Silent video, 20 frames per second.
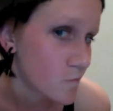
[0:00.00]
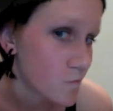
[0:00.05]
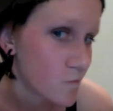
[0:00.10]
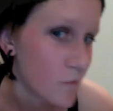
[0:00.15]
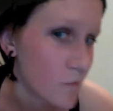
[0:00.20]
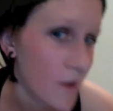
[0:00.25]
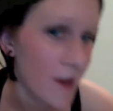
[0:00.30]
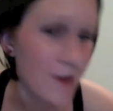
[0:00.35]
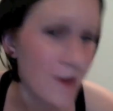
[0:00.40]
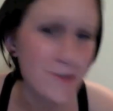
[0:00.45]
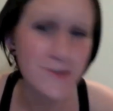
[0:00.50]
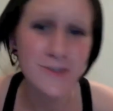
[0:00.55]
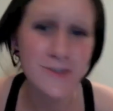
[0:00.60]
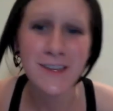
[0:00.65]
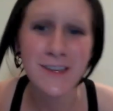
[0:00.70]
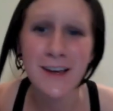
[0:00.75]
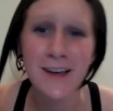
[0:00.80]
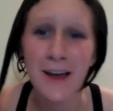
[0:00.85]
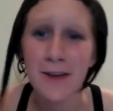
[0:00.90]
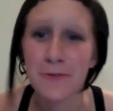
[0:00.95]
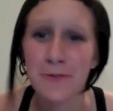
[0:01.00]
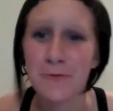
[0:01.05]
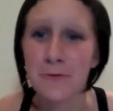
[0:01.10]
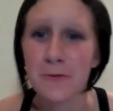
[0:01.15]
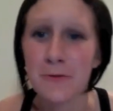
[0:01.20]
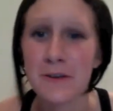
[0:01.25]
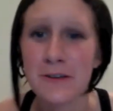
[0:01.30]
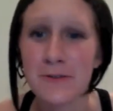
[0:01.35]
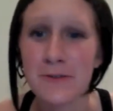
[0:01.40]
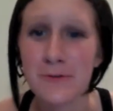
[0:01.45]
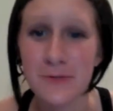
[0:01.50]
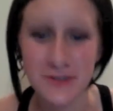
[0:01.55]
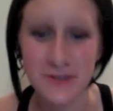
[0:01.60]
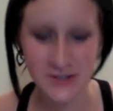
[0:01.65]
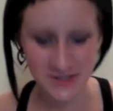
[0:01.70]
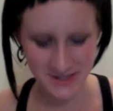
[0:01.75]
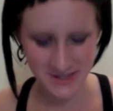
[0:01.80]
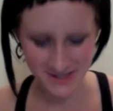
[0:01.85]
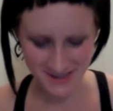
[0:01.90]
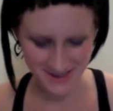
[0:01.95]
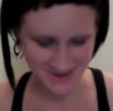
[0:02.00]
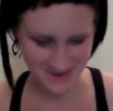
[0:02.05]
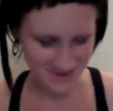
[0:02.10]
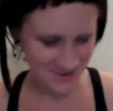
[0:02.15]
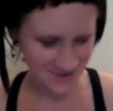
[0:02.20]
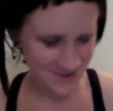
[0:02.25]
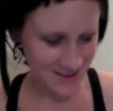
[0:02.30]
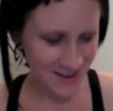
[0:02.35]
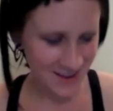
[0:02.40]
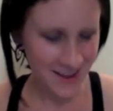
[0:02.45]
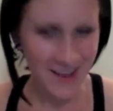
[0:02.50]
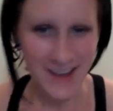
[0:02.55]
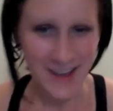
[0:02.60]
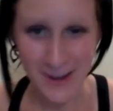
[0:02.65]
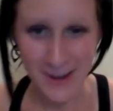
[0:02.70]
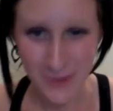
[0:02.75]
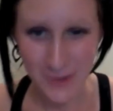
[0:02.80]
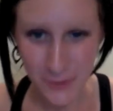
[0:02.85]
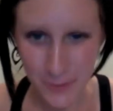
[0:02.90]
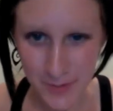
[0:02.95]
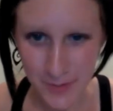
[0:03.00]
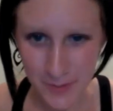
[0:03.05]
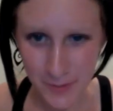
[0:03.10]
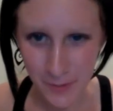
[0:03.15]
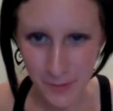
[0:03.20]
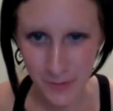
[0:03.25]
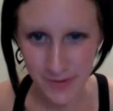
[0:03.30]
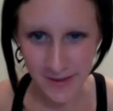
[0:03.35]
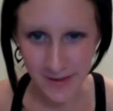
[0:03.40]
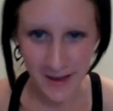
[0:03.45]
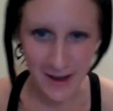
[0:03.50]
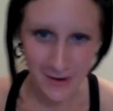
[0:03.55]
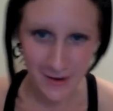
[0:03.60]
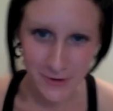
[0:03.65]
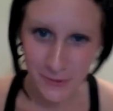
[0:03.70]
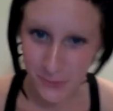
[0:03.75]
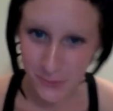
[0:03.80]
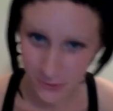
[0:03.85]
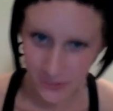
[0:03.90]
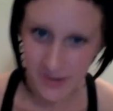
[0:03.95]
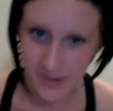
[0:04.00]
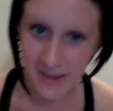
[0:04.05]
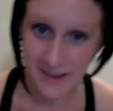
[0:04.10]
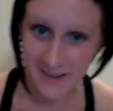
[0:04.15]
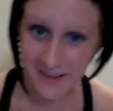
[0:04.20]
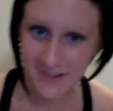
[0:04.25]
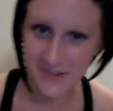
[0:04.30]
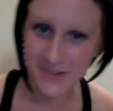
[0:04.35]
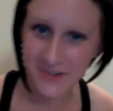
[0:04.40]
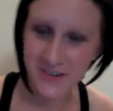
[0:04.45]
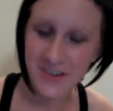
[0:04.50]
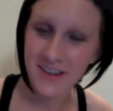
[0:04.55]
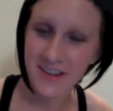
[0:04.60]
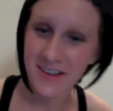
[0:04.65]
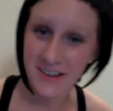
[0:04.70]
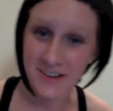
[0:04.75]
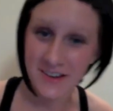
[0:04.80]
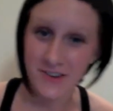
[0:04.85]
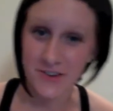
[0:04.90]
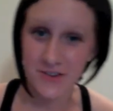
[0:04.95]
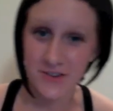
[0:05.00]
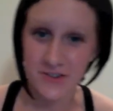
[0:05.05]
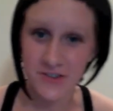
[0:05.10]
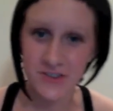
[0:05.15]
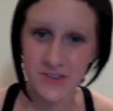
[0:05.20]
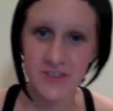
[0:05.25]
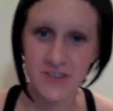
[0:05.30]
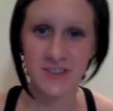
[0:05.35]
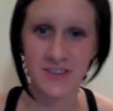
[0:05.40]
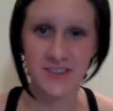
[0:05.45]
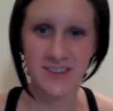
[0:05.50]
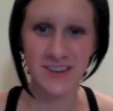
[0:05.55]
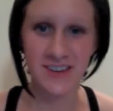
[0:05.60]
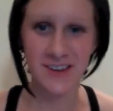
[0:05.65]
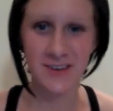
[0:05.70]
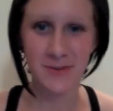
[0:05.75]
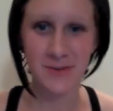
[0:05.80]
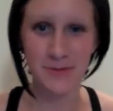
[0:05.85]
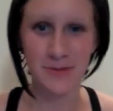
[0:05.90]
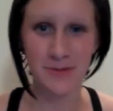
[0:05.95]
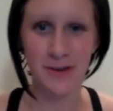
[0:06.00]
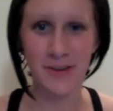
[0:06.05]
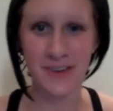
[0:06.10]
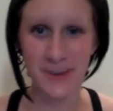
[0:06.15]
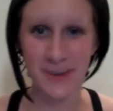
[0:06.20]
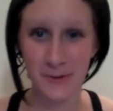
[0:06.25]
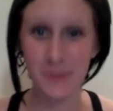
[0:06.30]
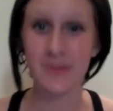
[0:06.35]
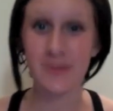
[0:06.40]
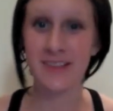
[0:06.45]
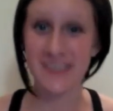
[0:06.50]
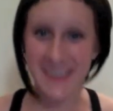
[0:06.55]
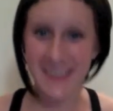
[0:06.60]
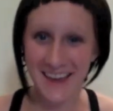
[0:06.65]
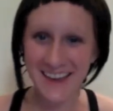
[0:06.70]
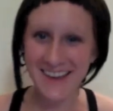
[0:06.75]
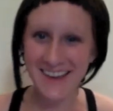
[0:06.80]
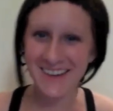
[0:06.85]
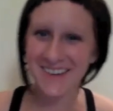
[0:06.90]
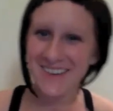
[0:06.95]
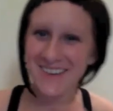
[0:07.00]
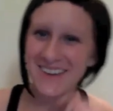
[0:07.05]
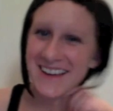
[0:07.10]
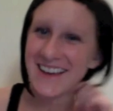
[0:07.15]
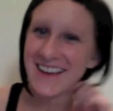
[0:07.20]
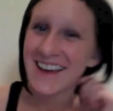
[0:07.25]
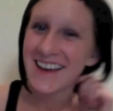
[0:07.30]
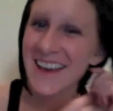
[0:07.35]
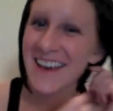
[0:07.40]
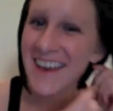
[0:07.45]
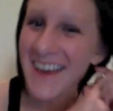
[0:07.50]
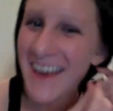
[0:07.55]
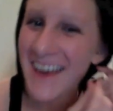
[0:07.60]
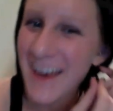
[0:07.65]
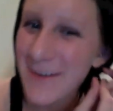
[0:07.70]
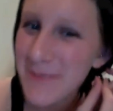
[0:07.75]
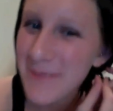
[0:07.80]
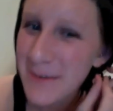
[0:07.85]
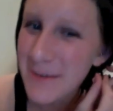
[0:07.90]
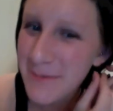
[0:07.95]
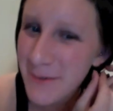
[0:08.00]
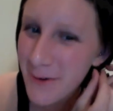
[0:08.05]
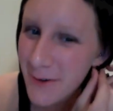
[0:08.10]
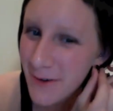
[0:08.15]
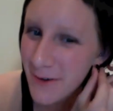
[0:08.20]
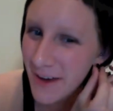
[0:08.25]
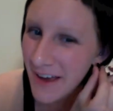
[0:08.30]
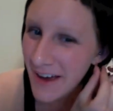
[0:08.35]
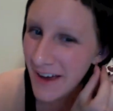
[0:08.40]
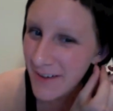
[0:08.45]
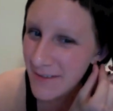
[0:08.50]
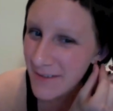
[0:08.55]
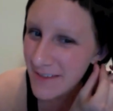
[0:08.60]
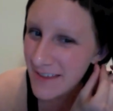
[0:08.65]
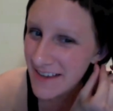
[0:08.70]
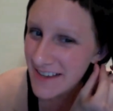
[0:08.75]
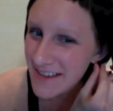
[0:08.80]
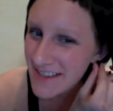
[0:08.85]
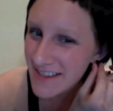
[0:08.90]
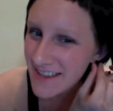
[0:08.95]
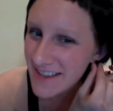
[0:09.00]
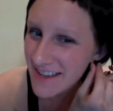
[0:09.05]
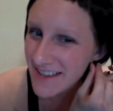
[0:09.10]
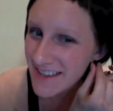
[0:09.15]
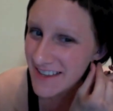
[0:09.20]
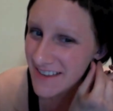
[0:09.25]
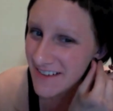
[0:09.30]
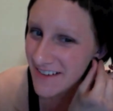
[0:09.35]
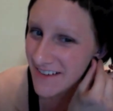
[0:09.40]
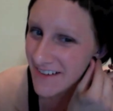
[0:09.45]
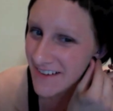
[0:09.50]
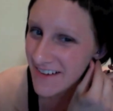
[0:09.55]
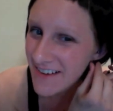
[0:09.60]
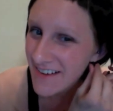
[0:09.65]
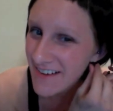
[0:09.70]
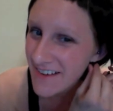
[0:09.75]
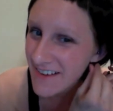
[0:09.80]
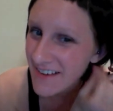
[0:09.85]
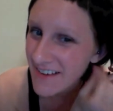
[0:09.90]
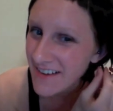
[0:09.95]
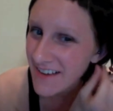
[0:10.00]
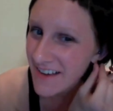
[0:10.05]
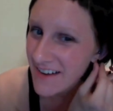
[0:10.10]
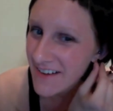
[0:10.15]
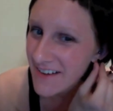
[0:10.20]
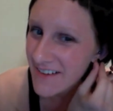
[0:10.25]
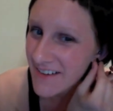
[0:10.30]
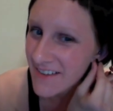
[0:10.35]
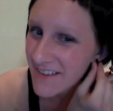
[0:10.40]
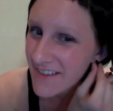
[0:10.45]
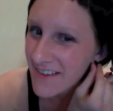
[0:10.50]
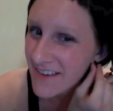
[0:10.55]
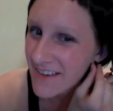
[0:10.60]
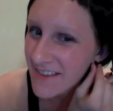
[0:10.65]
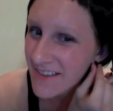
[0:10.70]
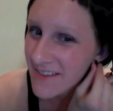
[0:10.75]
actually kind of real, which is, I know people with actual gauged ears probably get really angry at people who have these because they're, I don't know, they